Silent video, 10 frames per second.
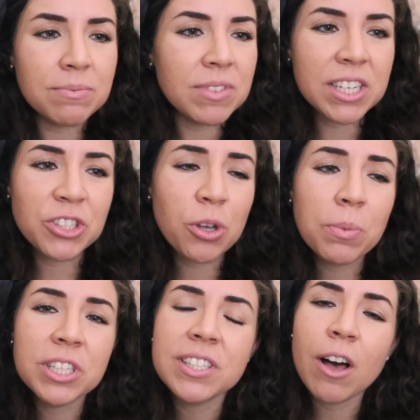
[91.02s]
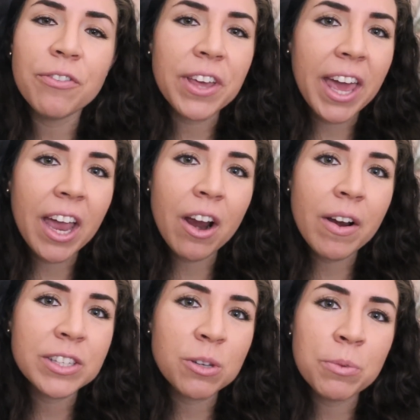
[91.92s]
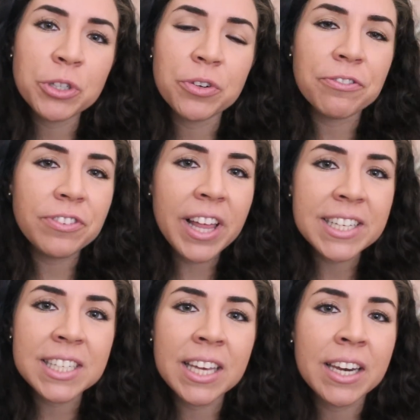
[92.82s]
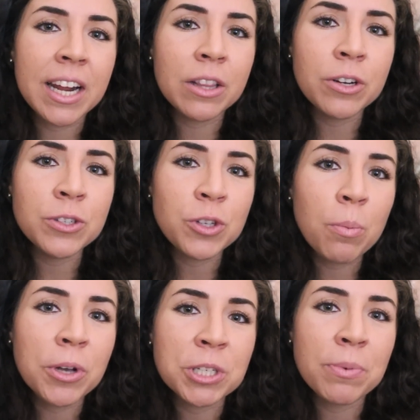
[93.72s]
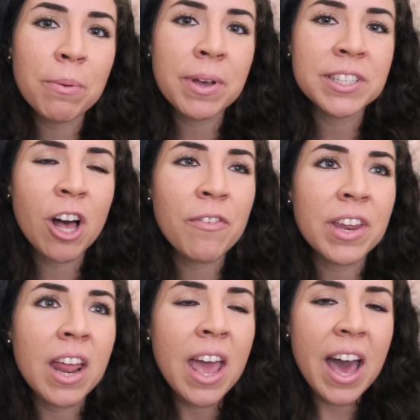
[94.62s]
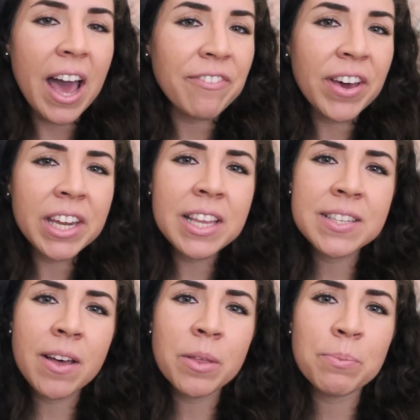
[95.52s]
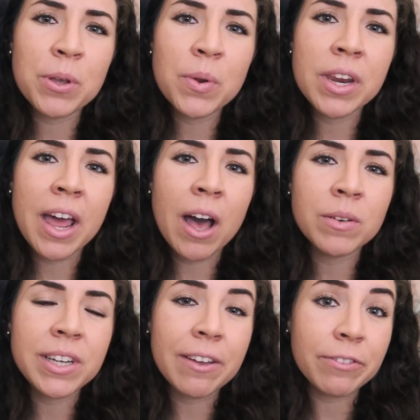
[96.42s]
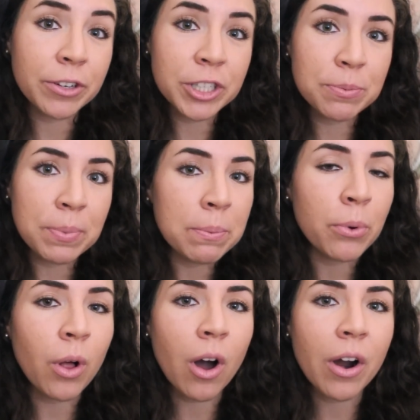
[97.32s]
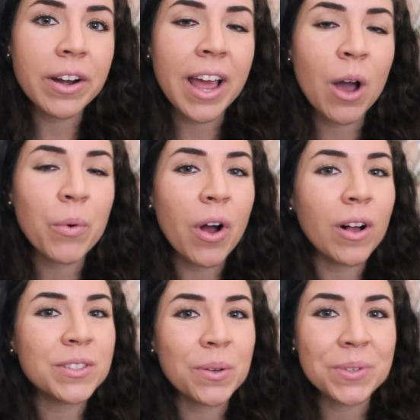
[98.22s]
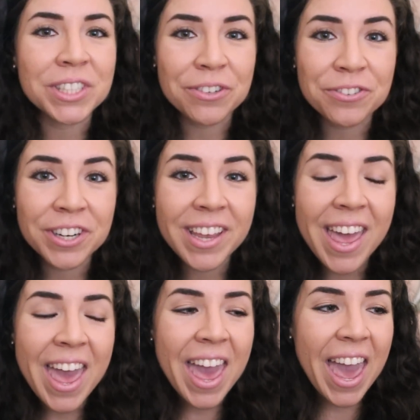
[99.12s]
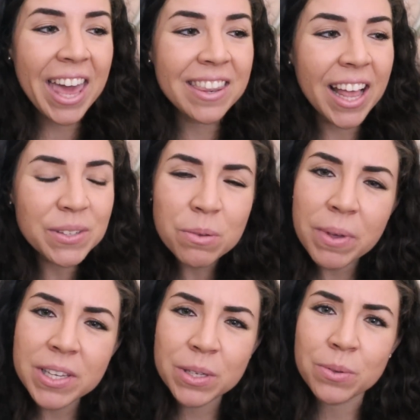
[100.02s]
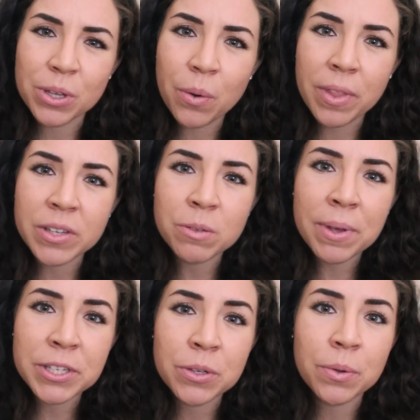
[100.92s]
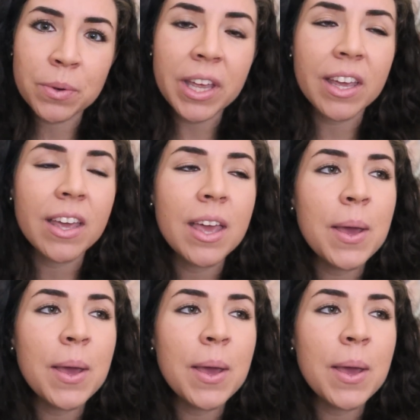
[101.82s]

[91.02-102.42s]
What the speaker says: did so much self-care and so much reflecting, and I learned so much about myself, and I finally saw the beauty in how diverse people are and how we're all so different. And that's what makes you you, and that's what makes you unique.